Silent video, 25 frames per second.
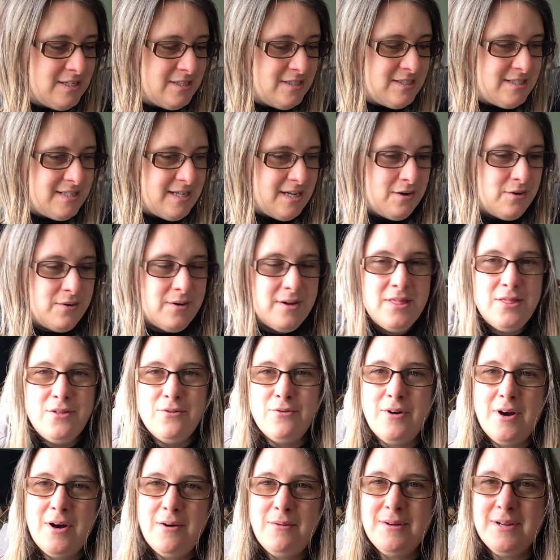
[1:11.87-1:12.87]
So I
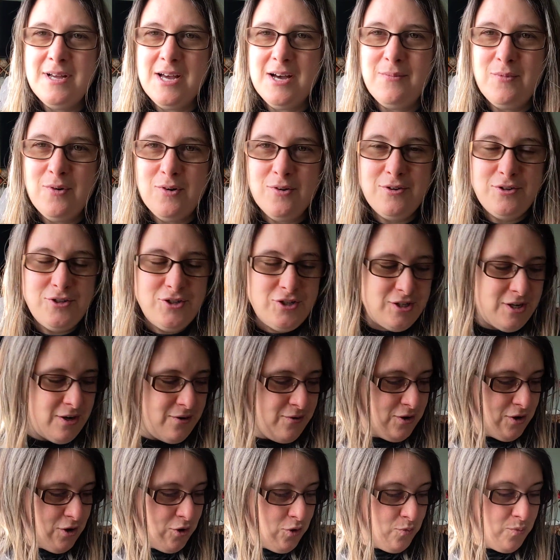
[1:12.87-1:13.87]
thought I would come on and show
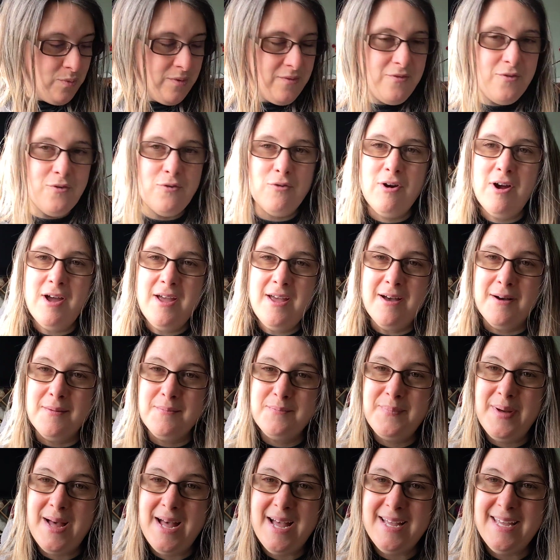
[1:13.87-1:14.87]
you before I
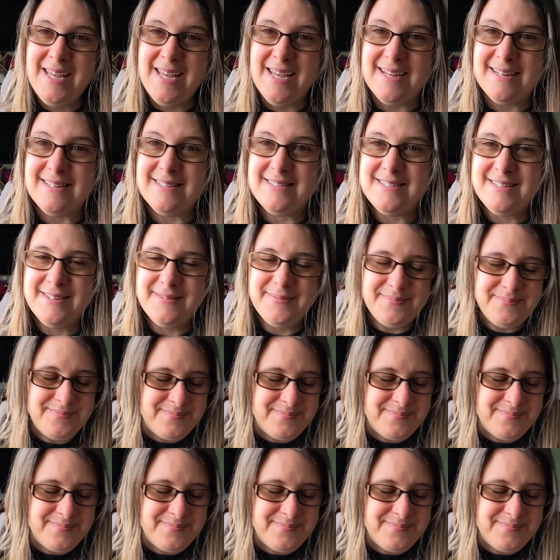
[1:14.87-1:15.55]
unpack it.